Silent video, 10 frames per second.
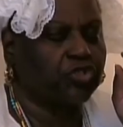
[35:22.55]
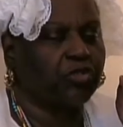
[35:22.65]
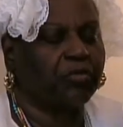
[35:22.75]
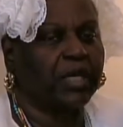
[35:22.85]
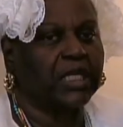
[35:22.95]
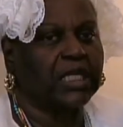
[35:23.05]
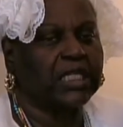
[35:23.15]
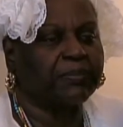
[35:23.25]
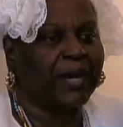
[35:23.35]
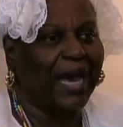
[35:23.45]
a
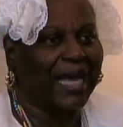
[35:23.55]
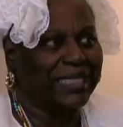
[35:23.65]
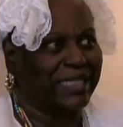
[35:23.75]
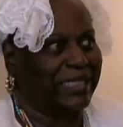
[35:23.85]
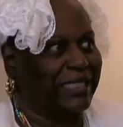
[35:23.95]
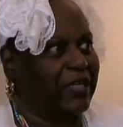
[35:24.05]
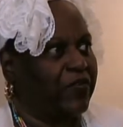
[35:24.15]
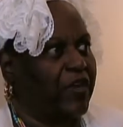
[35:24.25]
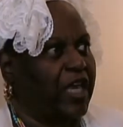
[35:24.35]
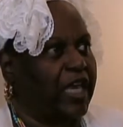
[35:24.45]
tremendous
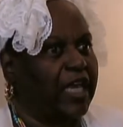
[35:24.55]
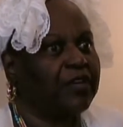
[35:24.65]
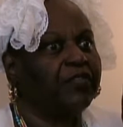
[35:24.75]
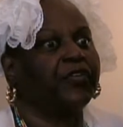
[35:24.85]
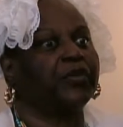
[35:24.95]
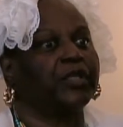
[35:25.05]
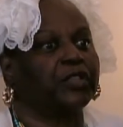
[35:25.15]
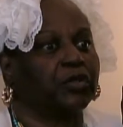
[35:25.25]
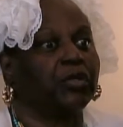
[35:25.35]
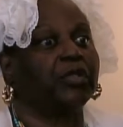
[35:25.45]
positive
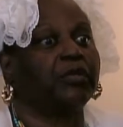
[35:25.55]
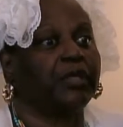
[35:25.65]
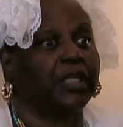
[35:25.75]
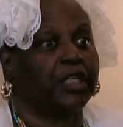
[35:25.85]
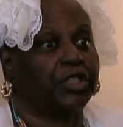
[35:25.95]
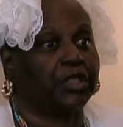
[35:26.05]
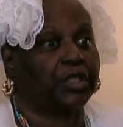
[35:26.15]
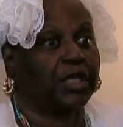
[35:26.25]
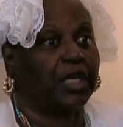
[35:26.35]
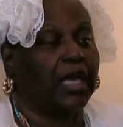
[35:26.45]
influence on the religion.
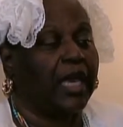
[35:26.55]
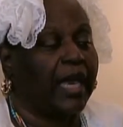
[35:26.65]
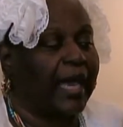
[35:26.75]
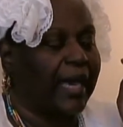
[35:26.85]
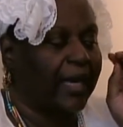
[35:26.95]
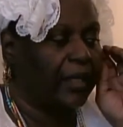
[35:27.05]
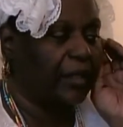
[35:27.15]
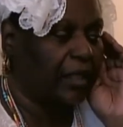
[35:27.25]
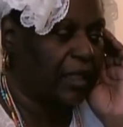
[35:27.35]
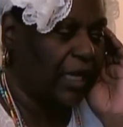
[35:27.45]

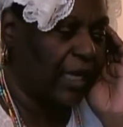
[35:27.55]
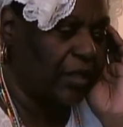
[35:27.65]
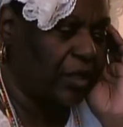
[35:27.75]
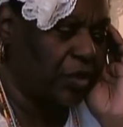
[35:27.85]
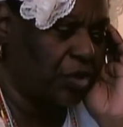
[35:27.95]
And again, the